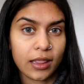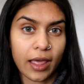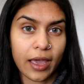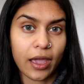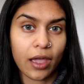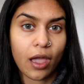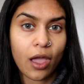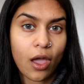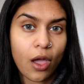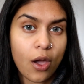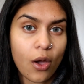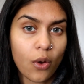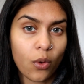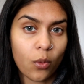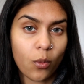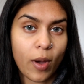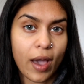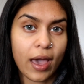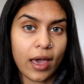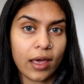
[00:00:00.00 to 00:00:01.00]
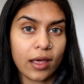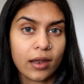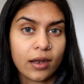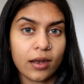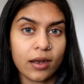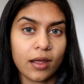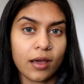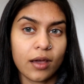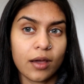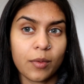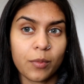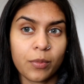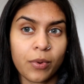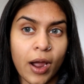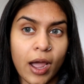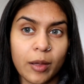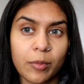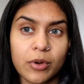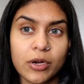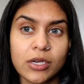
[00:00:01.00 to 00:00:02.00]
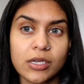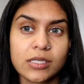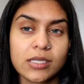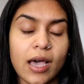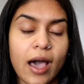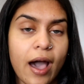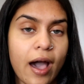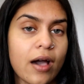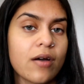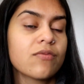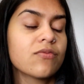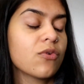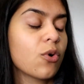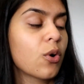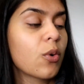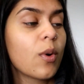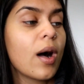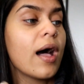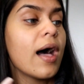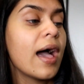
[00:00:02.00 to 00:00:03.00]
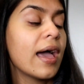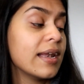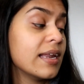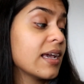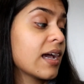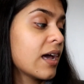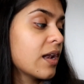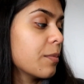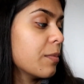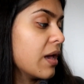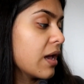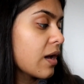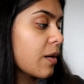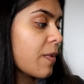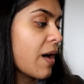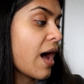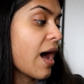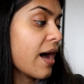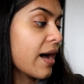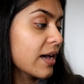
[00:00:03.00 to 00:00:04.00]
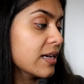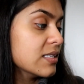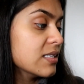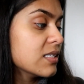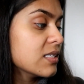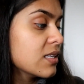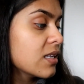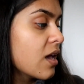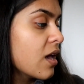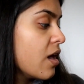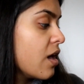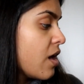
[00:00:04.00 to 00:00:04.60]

like when primers have, or well, any kind of makeup has